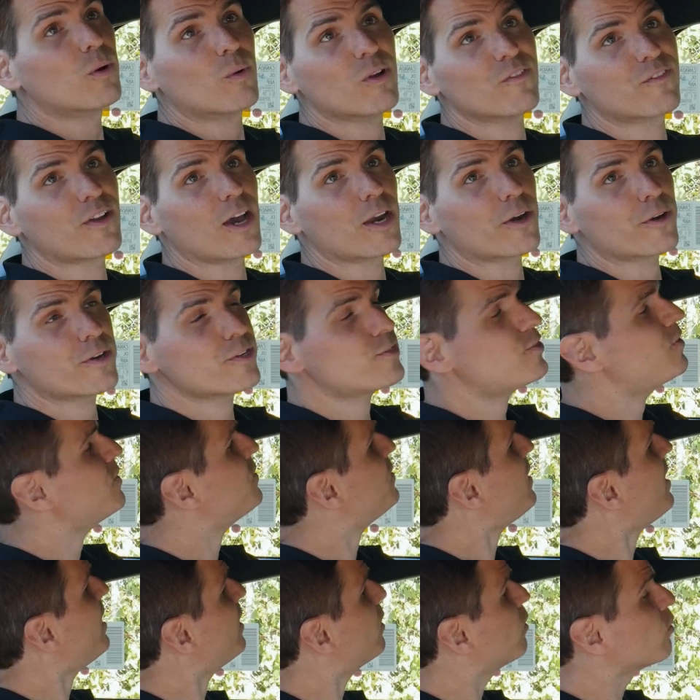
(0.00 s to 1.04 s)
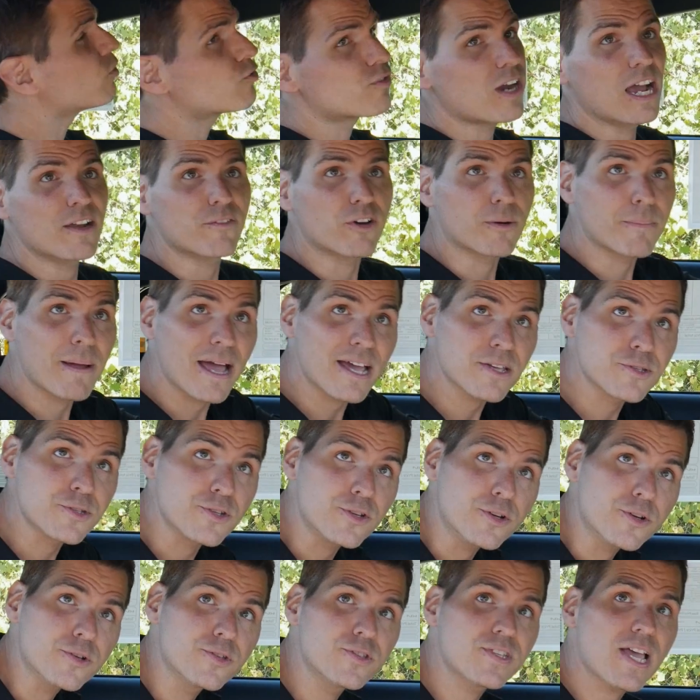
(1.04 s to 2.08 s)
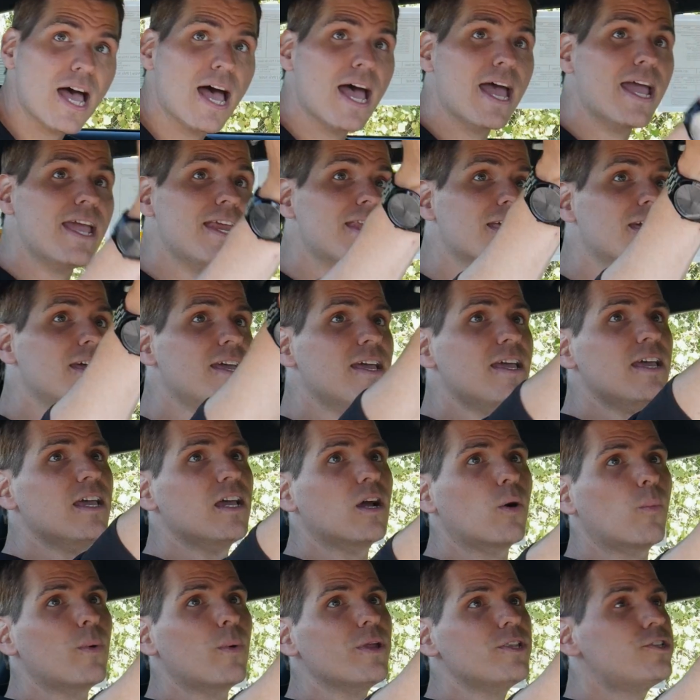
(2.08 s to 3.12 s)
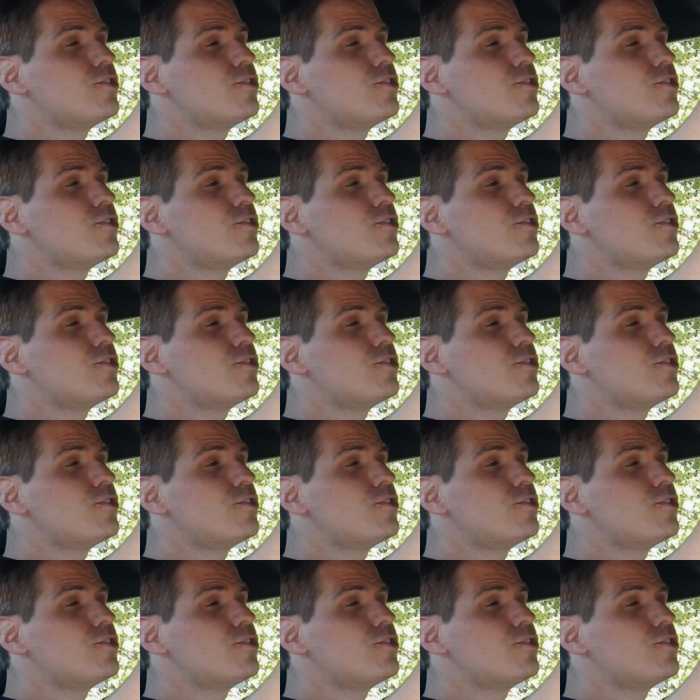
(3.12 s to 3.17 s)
we've got our assist handle, driver, passenger side. We